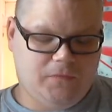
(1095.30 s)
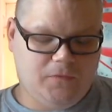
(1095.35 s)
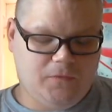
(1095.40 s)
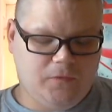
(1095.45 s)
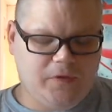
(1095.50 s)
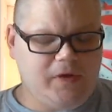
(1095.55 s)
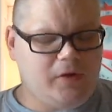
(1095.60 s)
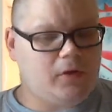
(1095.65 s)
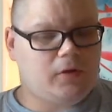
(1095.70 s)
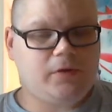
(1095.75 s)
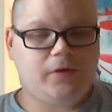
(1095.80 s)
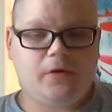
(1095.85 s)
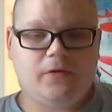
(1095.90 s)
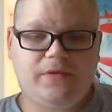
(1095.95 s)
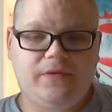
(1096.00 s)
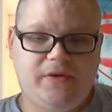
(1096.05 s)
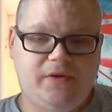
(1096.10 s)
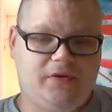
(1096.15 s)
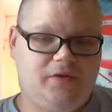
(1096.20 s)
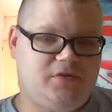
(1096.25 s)
We all know
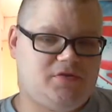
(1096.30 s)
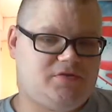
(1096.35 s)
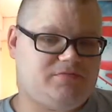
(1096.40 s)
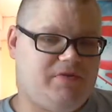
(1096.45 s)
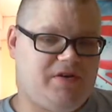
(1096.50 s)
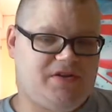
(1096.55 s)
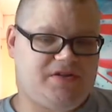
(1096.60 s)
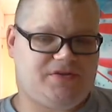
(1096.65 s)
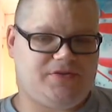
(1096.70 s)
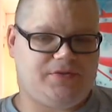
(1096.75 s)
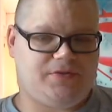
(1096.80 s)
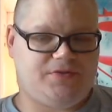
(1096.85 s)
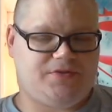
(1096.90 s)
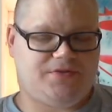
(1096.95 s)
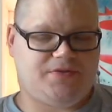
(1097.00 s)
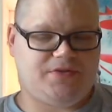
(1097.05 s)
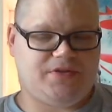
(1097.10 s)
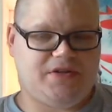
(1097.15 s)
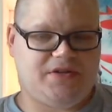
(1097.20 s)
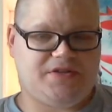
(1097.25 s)
that
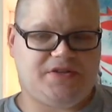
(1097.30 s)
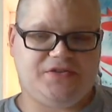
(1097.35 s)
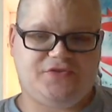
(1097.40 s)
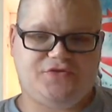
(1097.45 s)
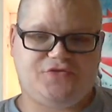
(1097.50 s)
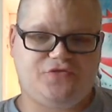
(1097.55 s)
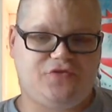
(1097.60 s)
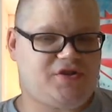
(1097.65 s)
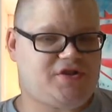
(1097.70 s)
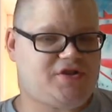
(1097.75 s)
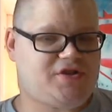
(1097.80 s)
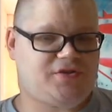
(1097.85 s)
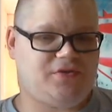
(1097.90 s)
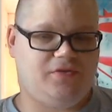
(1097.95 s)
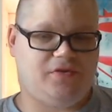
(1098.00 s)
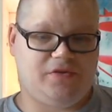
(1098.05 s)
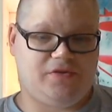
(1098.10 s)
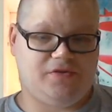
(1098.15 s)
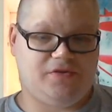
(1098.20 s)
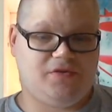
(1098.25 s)
Ghostbusters is a
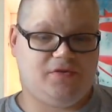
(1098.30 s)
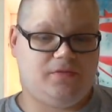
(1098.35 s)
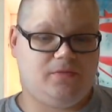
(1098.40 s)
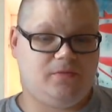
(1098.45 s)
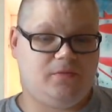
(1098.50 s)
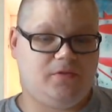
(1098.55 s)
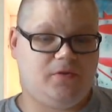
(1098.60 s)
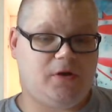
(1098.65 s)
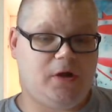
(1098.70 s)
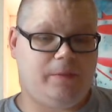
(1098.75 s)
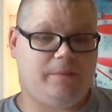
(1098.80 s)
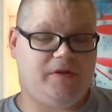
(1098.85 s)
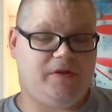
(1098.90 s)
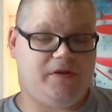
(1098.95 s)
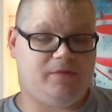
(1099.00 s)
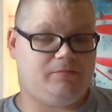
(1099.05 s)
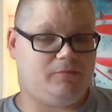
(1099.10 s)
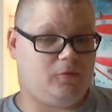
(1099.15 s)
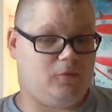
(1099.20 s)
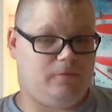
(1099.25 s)
treasured
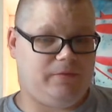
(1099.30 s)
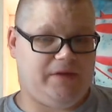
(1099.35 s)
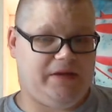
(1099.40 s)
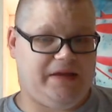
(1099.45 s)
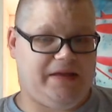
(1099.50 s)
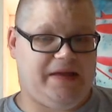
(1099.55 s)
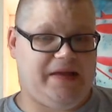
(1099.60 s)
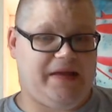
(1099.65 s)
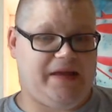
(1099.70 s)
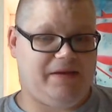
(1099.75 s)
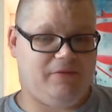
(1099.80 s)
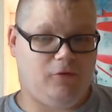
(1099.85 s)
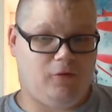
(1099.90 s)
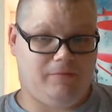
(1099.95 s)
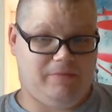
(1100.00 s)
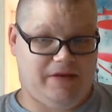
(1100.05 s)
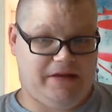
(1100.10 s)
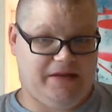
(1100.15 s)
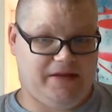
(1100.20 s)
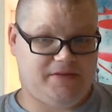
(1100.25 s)
comedic movie ever
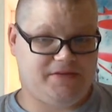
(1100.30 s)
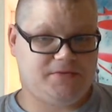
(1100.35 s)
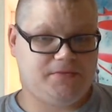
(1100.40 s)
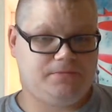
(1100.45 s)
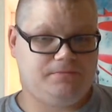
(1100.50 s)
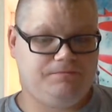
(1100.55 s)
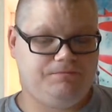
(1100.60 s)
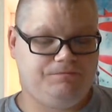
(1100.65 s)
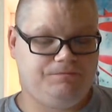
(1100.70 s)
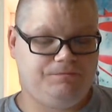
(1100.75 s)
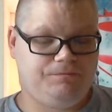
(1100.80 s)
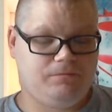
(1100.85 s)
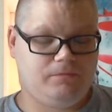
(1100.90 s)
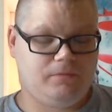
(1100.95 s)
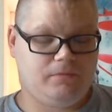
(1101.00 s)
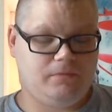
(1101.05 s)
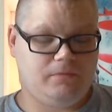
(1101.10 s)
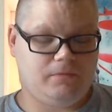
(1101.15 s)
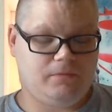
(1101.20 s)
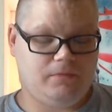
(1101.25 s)
made.
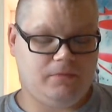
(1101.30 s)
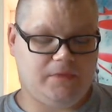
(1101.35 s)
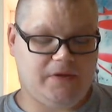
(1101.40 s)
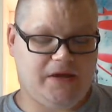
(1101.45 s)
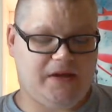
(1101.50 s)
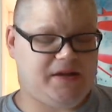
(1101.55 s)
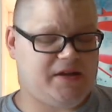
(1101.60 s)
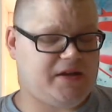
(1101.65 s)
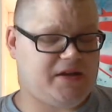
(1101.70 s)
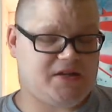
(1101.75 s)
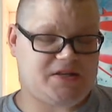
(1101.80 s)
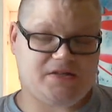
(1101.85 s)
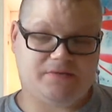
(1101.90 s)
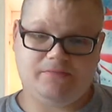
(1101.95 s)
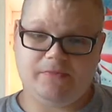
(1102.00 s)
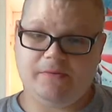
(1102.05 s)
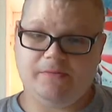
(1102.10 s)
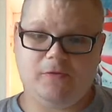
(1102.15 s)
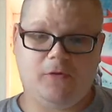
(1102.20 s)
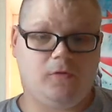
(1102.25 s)
It has
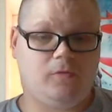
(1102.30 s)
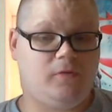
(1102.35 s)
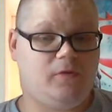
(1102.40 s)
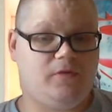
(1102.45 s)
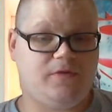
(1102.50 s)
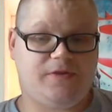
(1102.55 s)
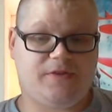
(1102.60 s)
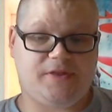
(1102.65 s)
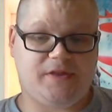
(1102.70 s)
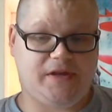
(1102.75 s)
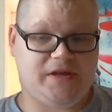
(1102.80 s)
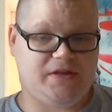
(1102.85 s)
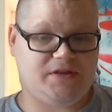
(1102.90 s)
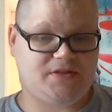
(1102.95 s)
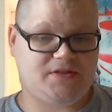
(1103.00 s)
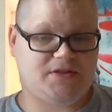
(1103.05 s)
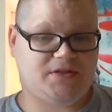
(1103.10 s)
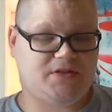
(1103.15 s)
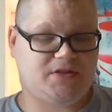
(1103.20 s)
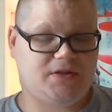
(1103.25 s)
memorable
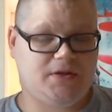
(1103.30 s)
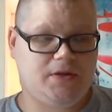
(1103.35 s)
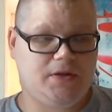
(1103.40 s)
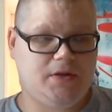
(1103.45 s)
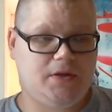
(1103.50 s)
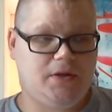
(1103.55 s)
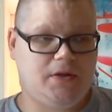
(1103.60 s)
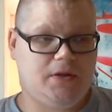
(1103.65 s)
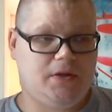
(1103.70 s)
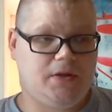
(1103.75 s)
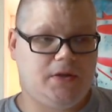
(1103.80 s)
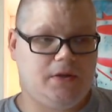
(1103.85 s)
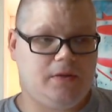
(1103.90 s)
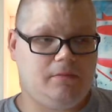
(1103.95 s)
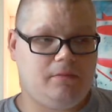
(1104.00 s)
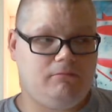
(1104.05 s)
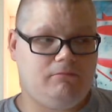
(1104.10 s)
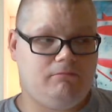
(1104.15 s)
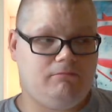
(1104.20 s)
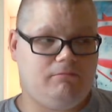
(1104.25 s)
things,
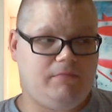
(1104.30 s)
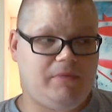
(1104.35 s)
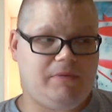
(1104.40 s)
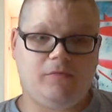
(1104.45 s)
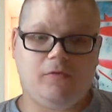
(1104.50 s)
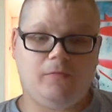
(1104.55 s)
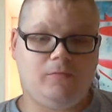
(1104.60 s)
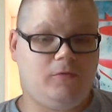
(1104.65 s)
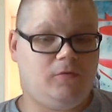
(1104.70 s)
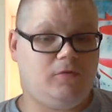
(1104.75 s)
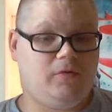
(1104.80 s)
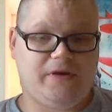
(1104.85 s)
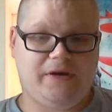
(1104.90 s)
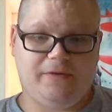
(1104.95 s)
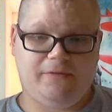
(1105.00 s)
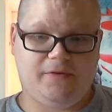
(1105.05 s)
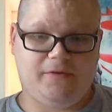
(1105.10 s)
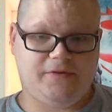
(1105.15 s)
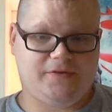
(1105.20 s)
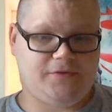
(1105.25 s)
memorable
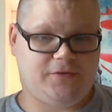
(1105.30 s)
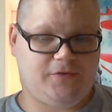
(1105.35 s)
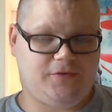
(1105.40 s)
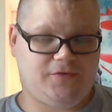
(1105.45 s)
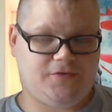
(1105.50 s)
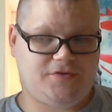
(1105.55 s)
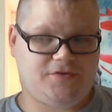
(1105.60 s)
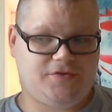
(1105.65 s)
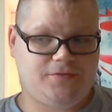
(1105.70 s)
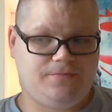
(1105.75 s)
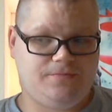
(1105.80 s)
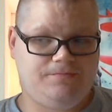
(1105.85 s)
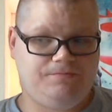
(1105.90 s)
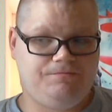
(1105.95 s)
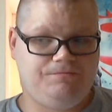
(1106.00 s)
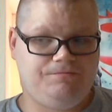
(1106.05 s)
characters,